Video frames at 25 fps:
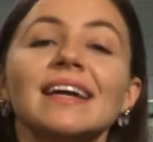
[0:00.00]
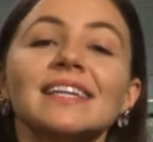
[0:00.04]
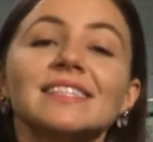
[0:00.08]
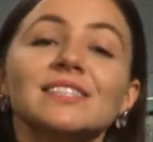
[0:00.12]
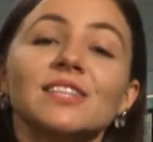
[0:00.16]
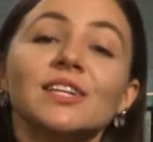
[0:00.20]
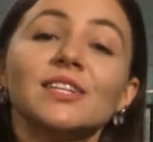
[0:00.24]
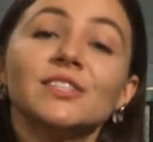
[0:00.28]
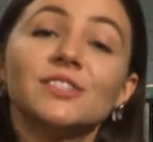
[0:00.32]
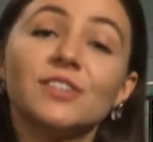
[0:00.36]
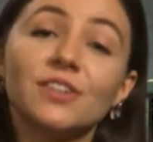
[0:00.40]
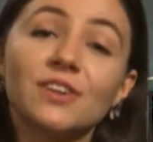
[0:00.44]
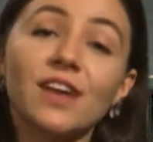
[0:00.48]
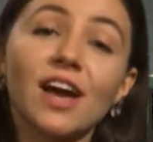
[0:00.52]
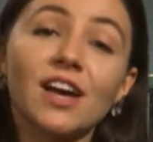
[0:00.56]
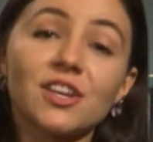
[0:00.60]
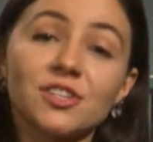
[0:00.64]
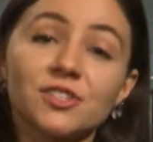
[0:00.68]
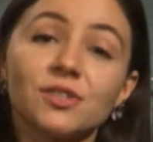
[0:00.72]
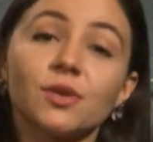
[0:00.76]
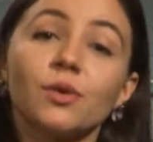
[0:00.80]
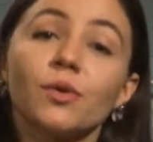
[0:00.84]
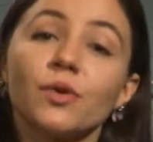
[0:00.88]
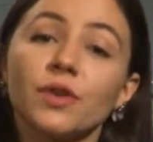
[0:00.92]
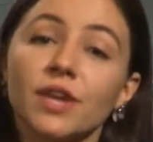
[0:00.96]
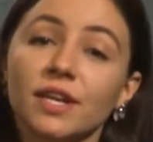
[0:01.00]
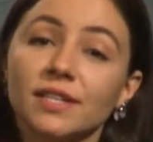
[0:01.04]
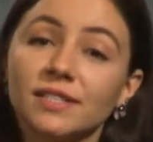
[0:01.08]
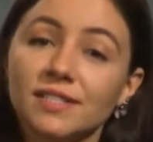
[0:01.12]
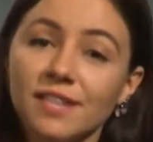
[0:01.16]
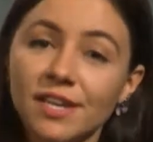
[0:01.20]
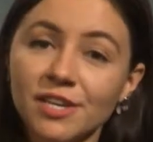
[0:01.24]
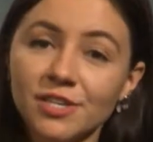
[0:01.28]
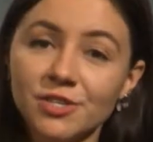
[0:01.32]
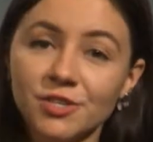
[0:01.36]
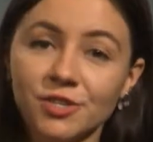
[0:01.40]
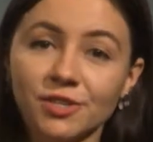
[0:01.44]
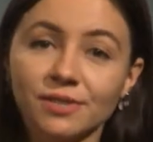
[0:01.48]
The international
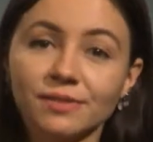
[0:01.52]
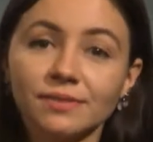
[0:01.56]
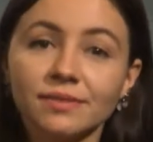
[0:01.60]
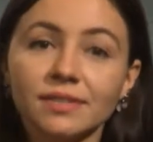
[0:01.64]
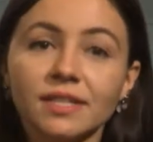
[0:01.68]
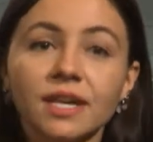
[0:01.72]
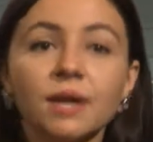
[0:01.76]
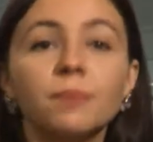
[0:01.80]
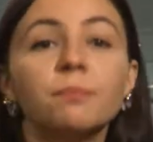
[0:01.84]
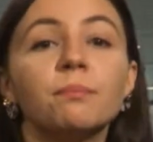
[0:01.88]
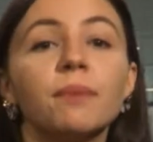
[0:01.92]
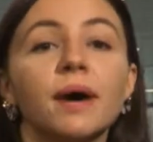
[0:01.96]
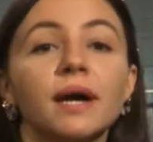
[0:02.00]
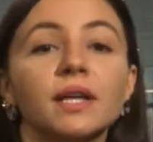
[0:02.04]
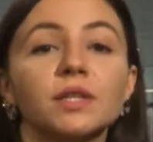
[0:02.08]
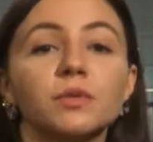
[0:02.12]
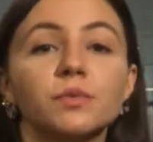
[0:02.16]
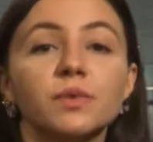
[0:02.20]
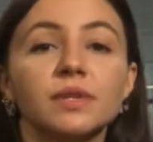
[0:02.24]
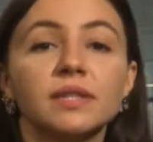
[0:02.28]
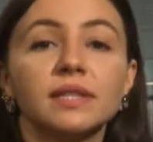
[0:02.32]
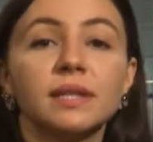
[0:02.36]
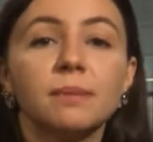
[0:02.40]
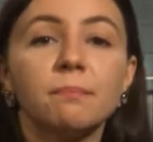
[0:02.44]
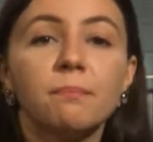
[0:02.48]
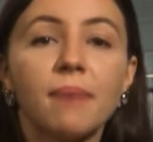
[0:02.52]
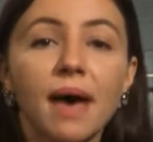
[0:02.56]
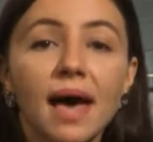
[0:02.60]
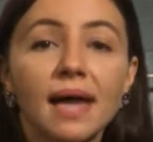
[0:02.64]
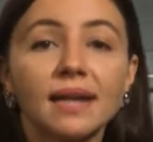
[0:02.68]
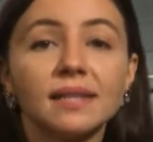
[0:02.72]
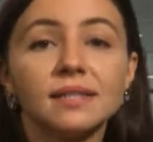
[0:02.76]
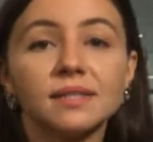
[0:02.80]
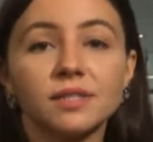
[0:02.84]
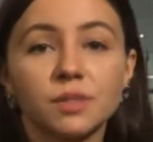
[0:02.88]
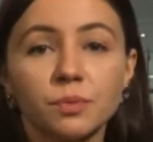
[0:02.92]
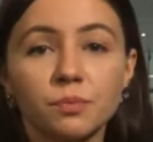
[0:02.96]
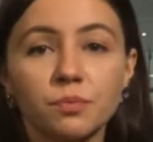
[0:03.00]
orientation, combined with the
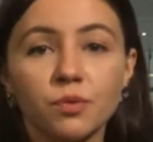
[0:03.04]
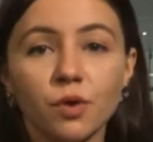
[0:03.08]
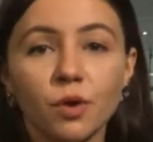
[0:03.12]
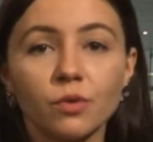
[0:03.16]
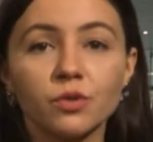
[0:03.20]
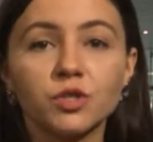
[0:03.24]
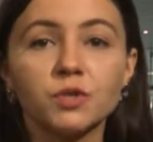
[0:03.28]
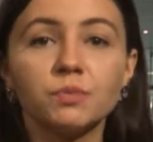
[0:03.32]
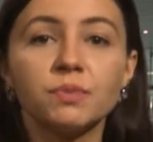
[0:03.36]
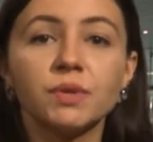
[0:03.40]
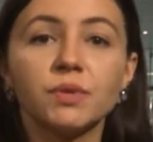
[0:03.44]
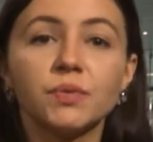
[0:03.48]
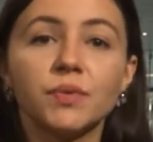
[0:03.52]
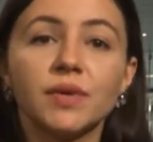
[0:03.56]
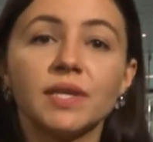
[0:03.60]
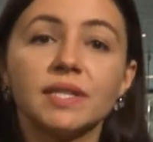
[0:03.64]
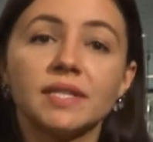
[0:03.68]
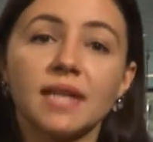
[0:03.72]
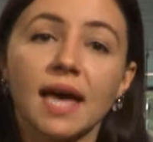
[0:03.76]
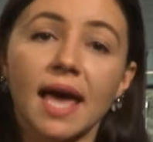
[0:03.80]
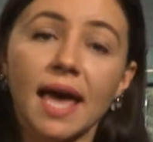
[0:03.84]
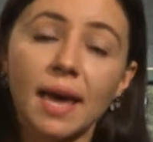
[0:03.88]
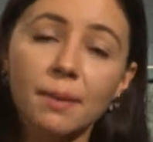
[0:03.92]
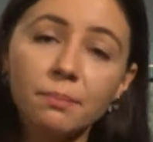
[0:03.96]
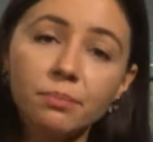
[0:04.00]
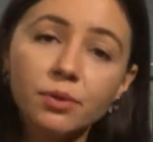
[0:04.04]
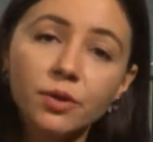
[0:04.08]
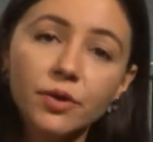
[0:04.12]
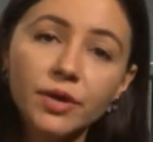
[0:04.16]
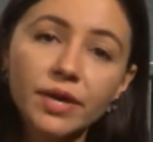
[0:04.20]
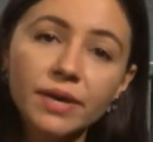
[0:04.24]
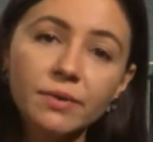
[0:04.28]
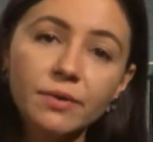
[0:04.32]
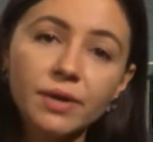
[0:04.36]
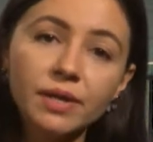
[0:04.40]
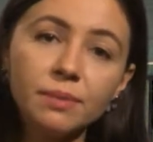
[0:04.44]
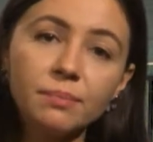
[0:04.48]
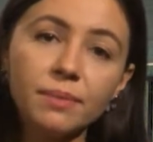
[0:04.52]
balanced approach between the
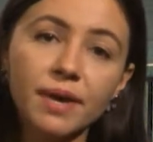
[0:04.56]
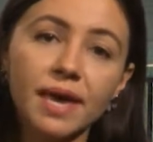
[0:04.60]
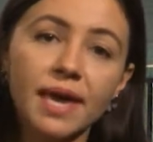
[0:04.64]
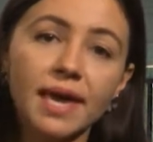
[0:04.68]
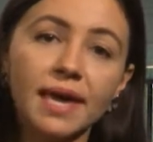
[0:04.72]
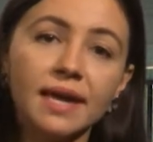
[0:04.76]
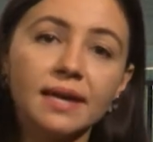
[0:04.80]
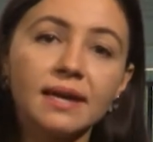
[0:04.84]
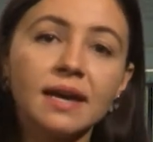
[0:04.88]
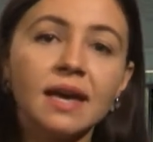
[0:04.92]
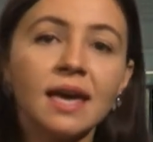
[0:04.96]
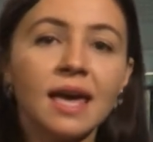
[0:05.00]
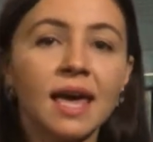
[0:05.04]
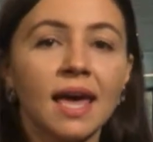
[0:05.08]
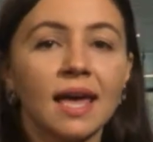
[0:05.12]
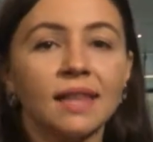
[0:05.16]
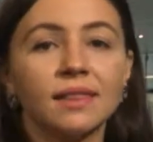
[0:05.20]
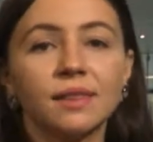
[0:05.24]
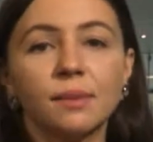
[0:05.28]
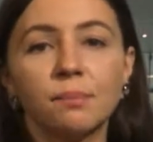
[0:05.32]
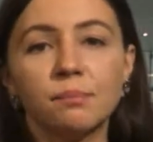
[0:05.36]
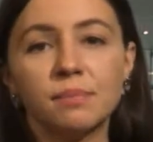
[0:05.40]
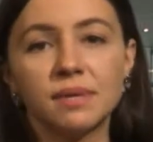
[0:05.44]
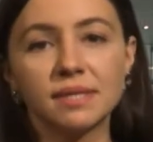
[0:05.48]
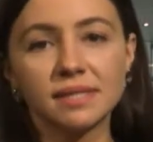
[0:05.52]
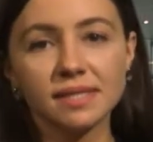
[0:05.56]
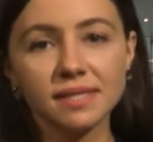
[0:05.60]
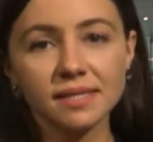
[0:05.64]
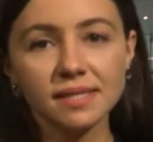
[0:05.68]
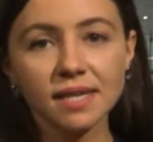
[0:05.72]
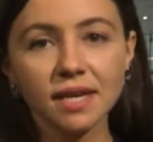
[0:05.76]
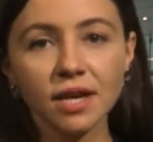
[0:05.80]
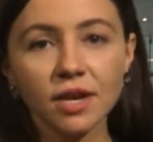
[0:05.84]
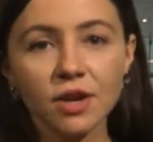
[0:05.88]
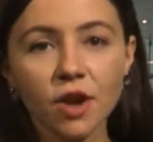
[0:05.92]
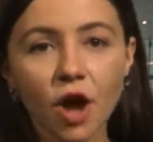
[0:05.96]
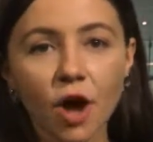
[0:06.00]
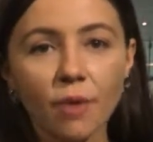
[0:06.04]
employee well-being and the business
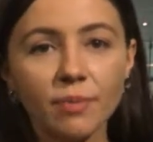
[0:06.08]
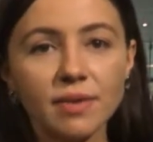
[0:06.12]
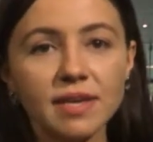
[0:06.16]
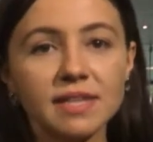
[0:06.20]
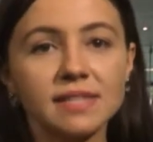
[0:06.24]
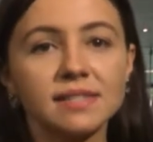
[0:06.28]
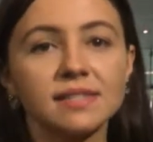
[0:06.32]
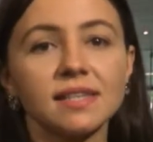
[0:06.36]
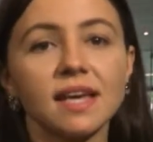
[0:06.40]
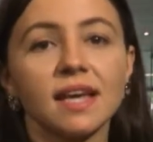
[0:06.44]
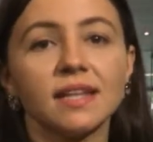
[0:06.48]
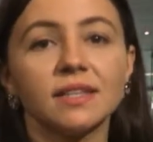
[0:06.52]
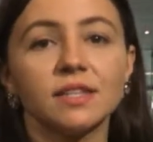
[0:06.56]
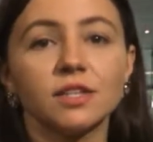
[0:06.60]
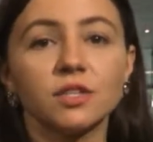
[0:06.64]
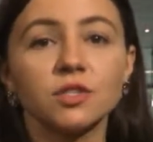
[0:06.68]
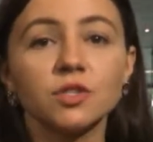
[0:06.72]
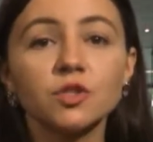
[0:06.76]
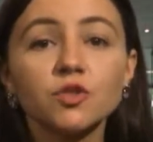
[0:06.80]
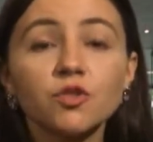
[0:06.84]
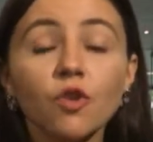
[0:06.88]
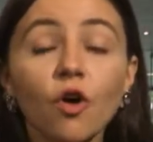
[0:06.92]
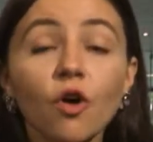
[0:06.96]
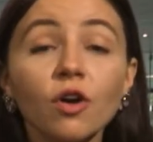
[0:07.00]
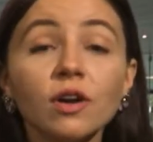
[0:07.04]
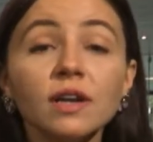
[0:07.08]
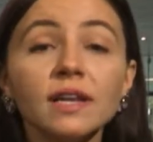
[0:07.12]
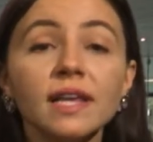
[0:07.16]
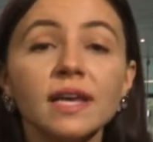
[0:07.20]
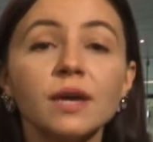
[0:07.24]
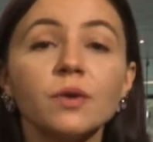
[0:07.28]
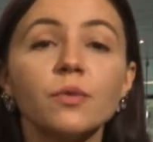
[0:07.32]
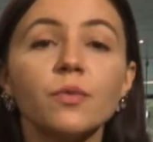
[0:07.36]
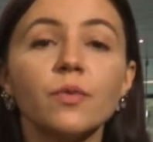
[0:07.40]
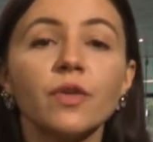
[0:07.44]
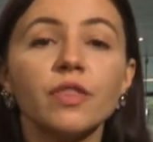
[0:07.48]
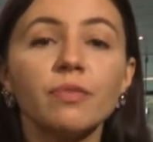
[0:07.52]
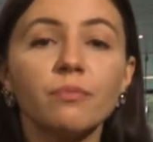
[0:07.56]
economics and the strong
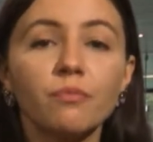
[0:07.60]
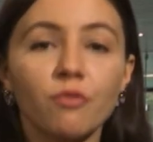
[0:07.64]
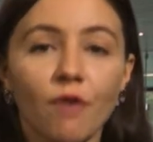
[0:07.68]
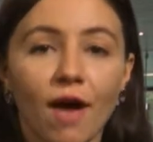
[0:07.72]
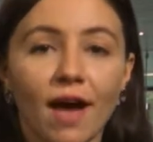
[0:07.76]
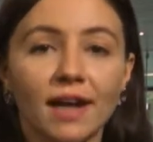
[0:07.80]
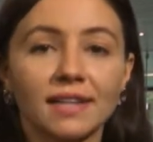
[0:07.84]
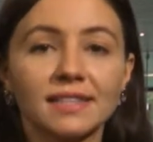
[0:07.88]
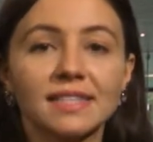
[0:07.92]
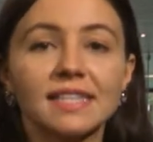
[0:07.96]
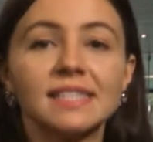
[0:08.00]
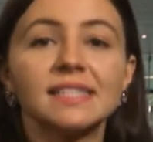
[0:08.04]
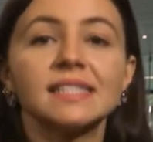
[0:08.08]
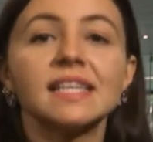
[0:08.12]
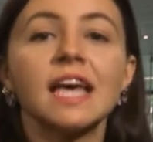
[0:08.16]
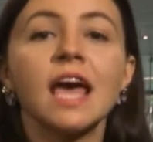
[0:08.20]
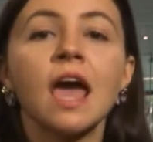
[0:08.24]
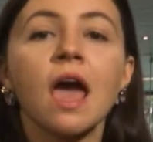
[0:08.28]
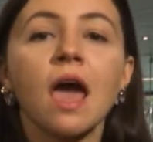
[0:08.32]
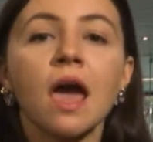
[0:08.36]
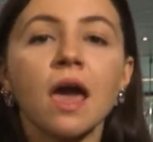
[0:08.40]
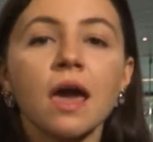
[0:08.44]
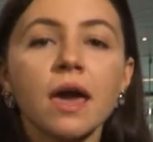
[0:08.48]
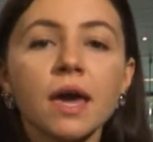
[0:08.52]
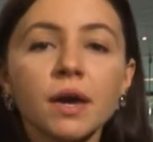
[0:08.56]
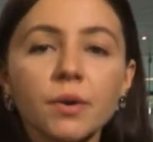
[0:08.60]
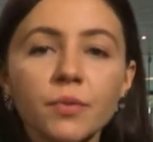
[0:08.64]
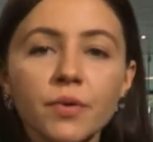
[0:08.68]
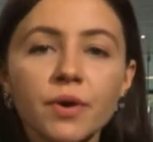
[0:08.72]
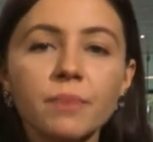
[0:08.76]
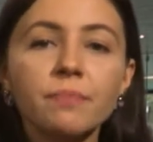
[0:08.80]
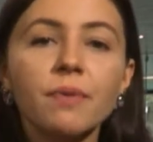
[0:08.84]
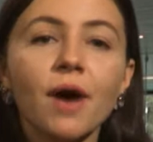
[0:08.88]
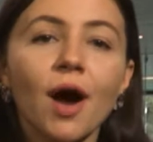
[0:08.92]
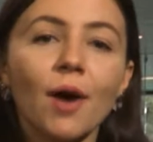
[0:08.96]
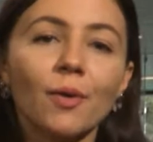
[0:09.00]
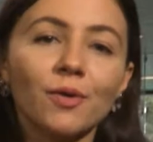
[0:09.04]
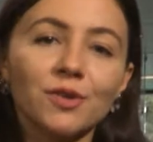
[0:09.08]
link with practice,
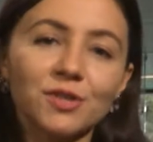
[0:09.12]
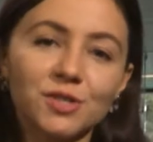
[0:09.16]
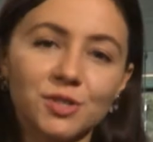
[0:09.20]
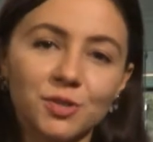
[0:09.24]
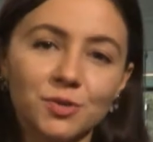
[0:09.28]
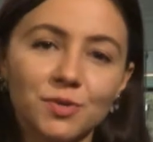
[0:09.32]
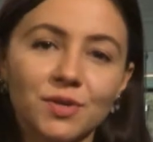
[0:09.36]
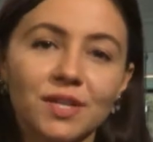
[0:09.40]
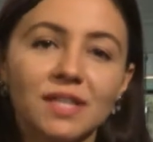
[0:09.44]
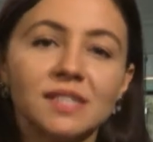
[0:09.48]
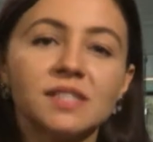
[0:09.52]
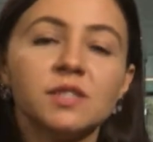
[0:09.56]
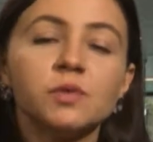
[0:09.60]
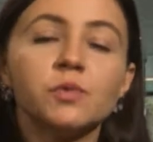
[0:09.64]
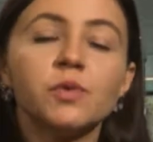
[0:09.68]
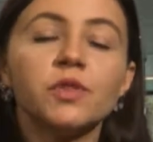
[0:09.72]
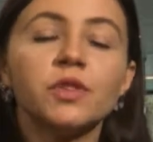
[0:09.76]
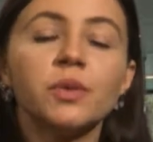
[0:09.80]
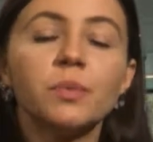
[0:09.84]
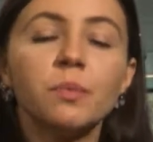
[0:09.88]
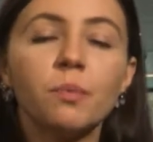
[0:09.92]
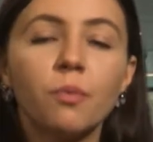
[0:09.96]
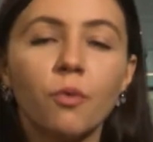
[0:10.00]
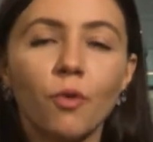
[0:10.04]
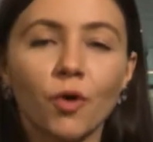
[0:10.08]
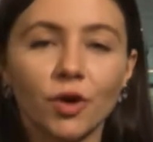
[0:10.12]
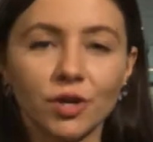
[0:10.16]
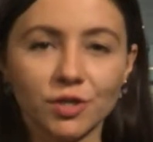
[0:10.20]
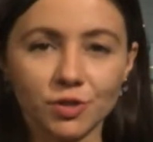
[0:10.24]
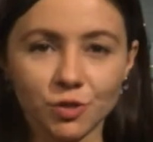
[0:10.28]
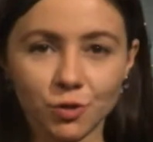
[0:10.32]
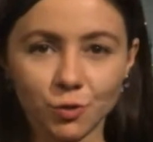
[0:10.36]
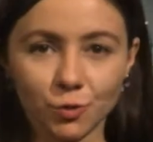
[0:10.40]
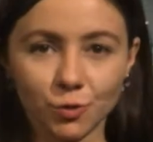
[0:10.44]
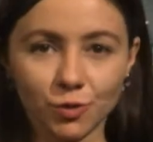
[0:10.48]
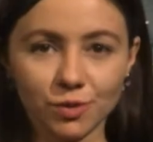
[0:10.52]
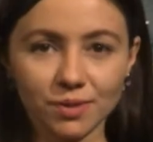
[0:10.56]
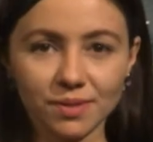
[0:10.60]
equip our students with important
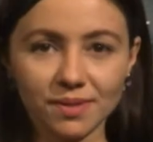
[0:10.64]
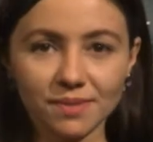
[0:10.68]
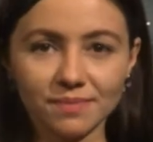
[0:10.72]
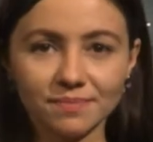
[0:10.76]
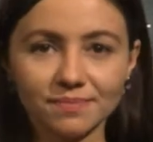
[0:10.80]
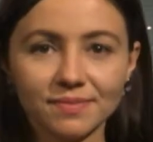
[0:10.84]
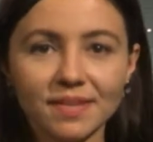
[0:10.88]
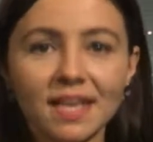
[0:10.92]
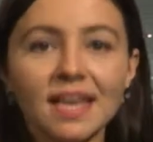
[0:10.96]
tools.